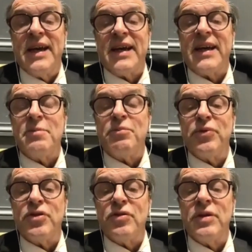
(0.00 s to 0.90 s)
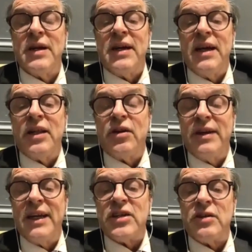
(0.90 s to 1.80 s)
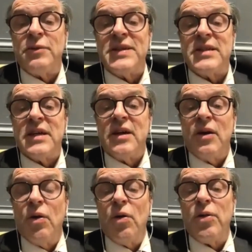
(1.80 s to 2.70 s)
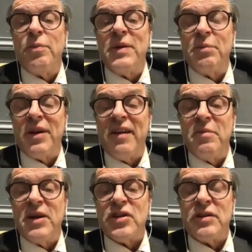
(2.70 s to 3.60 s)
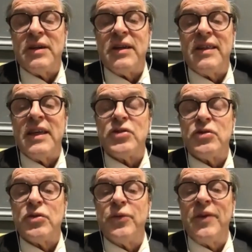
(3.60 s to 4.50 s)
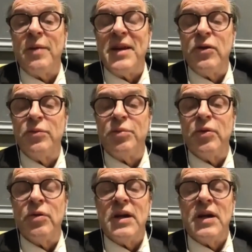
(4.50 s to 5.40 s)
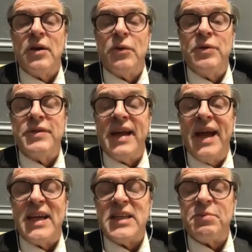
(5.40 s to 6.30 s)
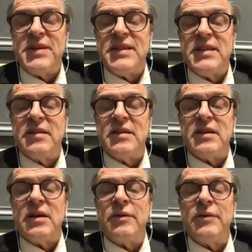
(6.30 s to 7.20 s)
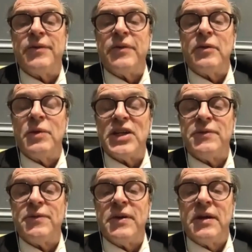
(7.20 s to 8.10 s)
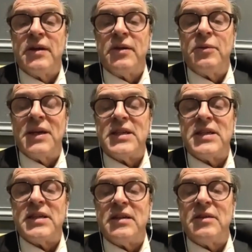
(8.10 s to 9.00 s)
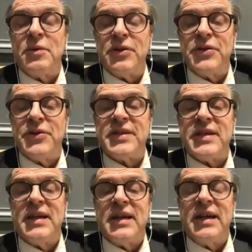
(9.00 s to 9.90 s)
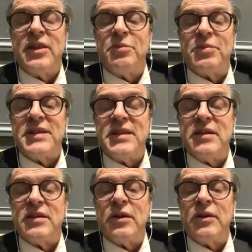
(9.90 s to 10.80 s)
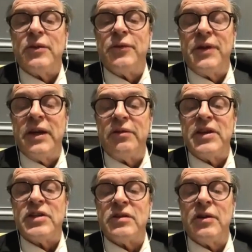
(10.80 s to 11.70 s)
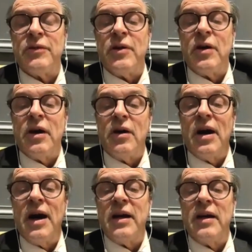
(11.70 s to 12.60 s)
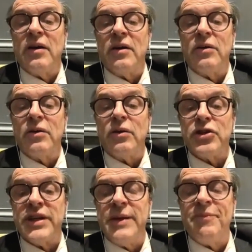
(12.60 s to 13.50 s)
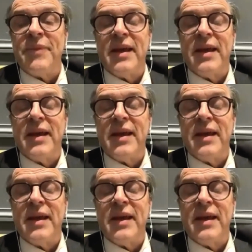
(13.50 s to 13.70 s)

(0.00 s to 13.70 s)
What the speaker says: I cannot put you in connection with all the people I've mentioned. There's also Fabienne Lupo, who is the ex-president of Watch Wonders and the president of the Federation of High Horlogerie.